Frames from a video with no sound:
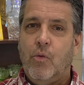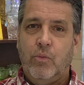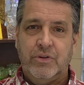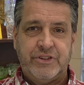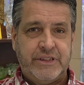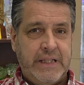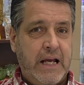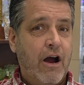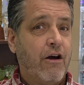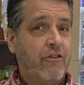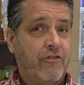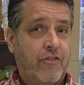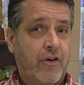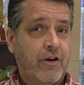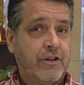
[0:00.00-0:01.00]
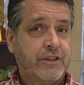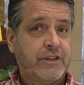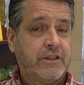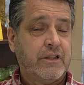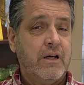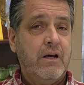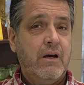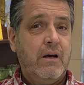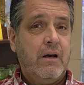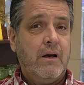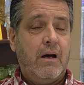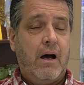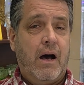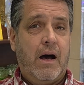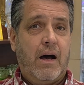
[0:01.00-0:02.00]
We'll see our first
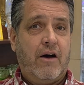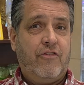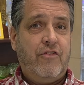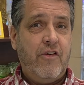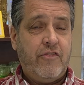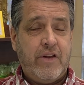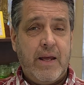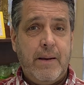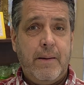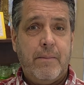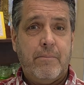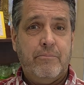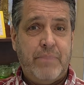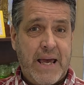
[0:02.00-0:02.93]
50